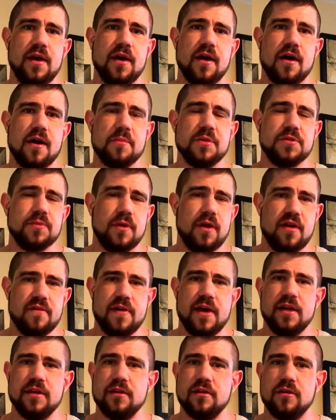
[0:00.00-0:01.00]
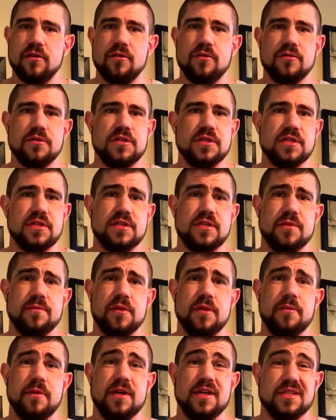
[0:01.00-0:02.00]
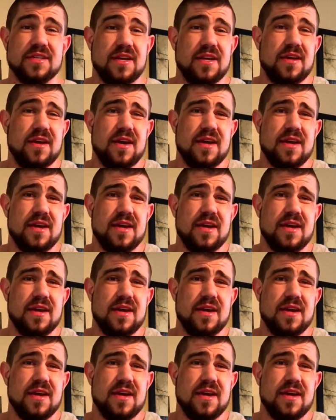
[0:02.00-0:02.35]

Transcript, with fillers: Um, it's what I've had to do just simply because I,